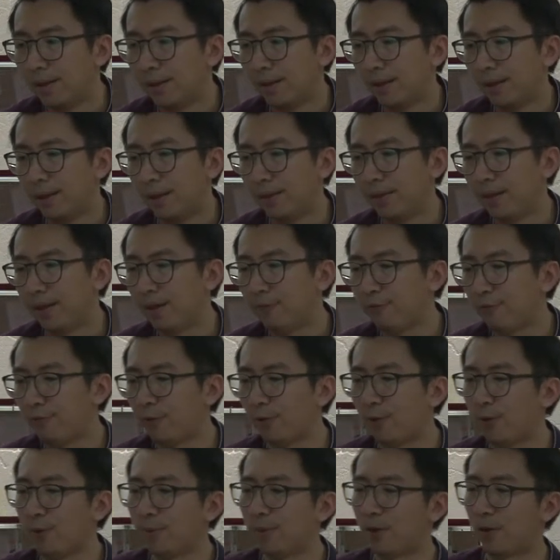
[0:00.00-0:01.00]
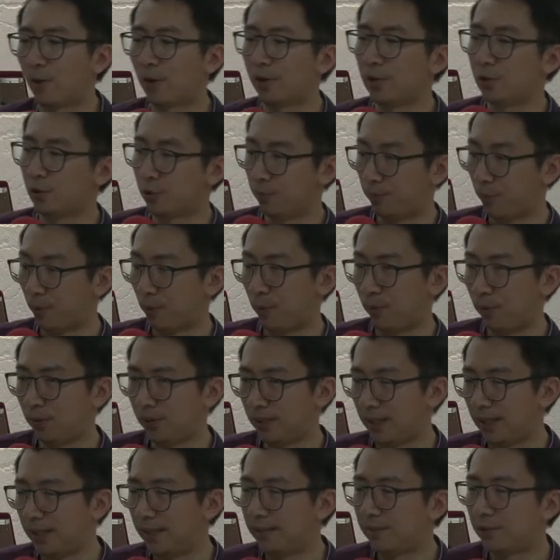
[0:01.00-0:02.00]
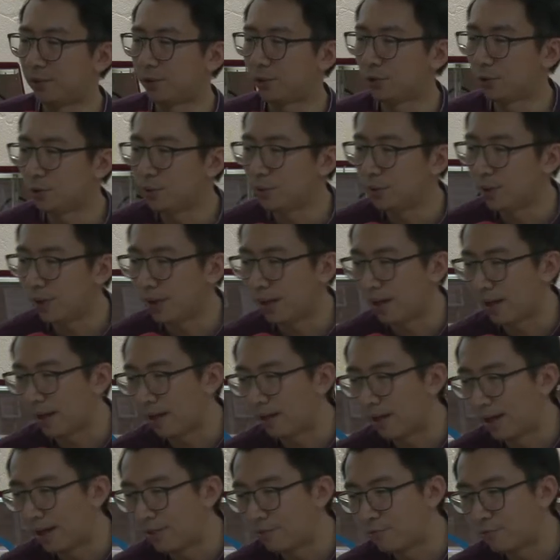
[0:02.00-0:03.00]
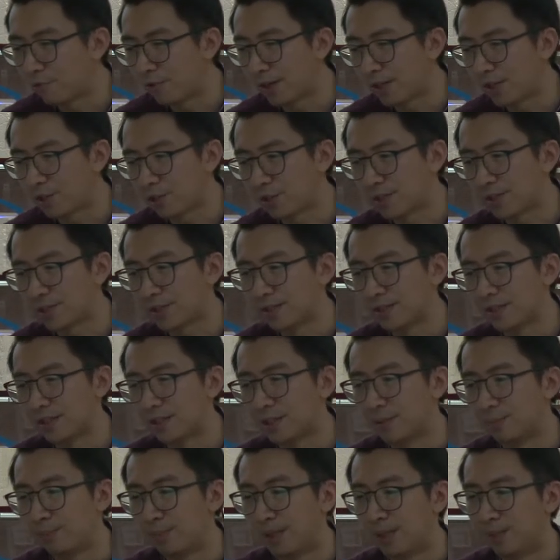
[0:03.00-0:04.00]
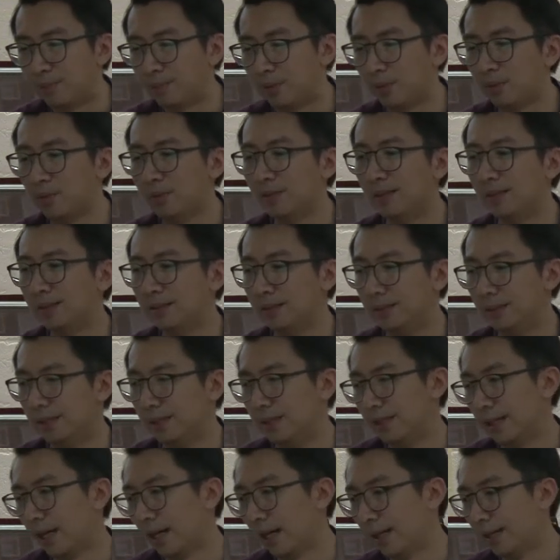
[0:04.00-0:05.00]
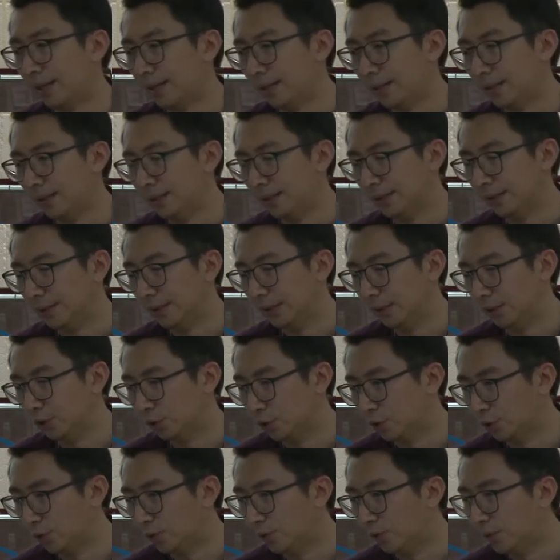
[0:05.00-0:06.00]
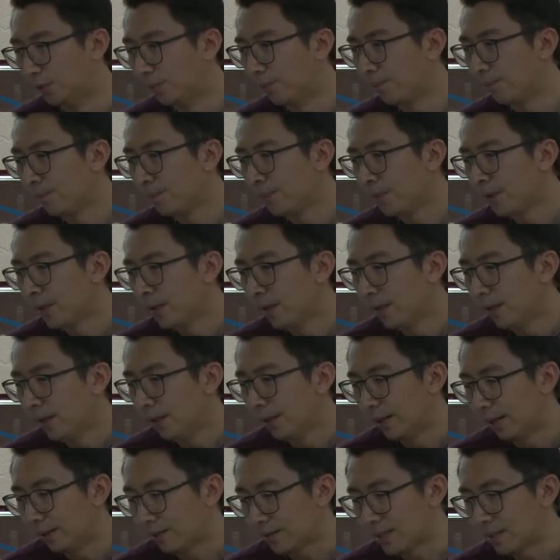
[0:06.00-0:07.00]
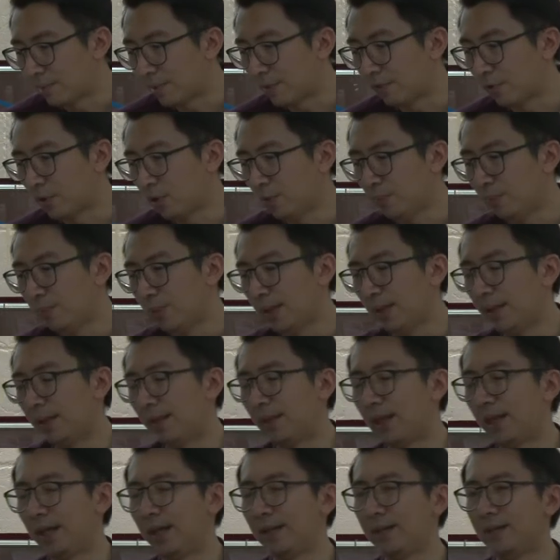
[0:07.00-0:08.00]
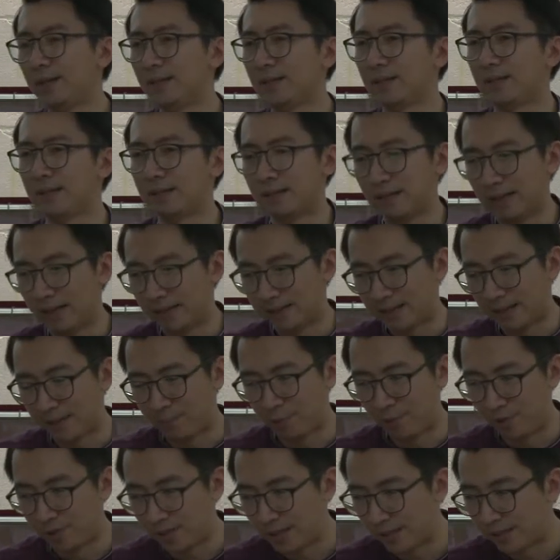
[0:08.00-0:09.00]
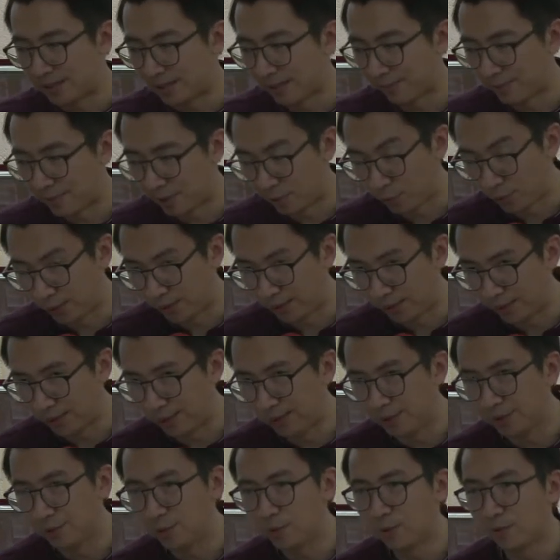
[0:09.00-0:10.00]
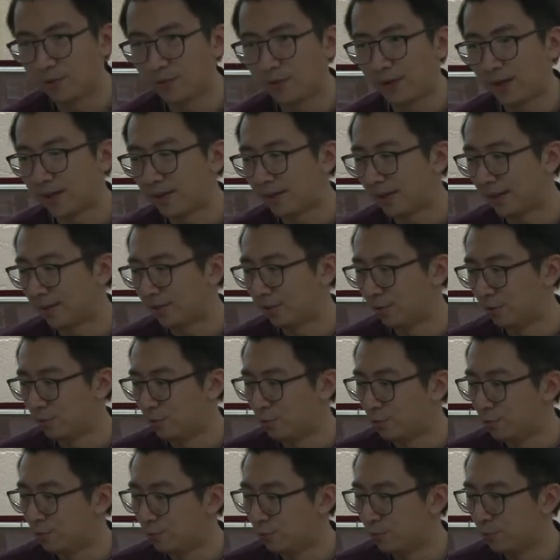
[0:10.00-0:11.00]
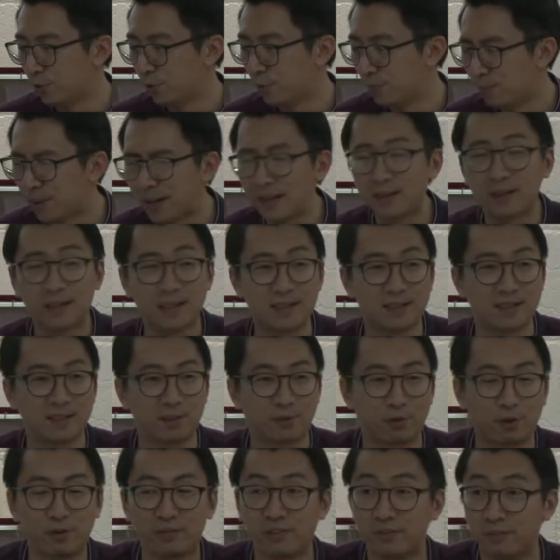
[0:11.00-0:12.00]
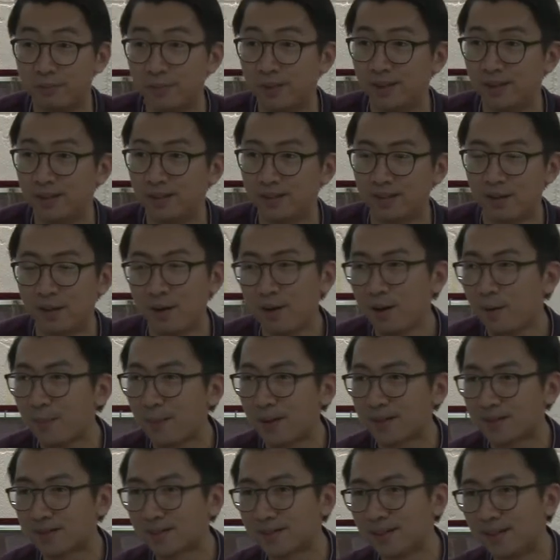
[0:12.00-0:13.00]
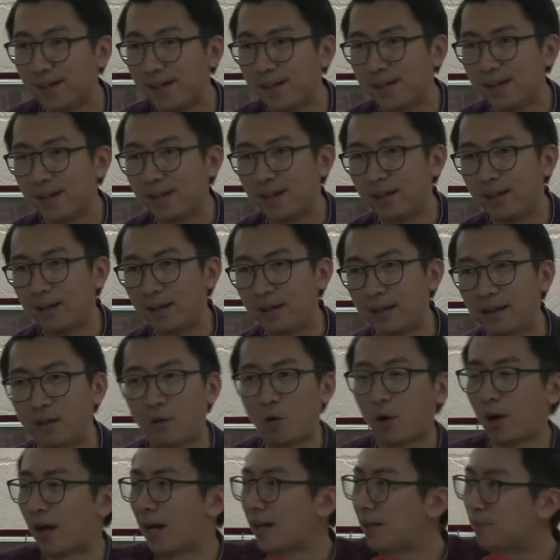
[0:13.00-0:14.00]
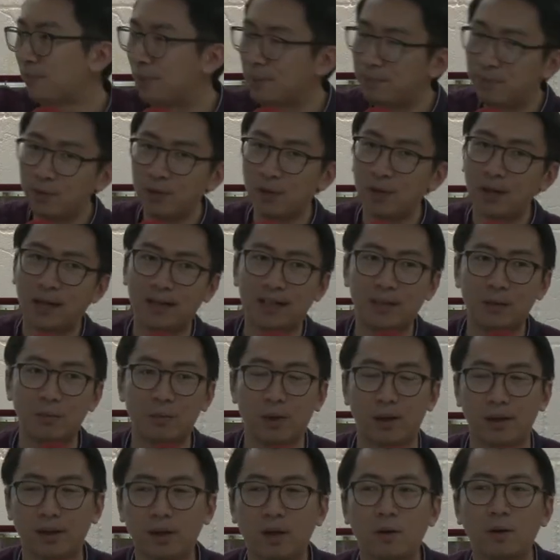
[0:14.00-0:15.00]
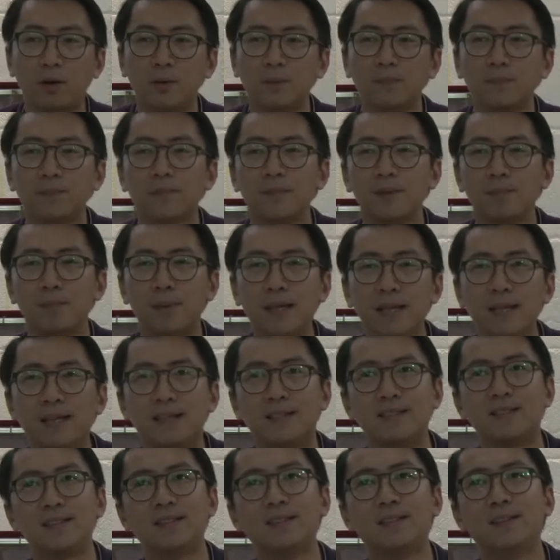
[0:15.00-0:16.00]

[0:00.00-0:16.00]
And therefore, according to Paul, again, through their unrighteousness, the people deny the truth. Now, some of you may then, as I present subsequently, you'll find that you might disagree with me. You say, Pastor, got other people not like that, what? Now, please,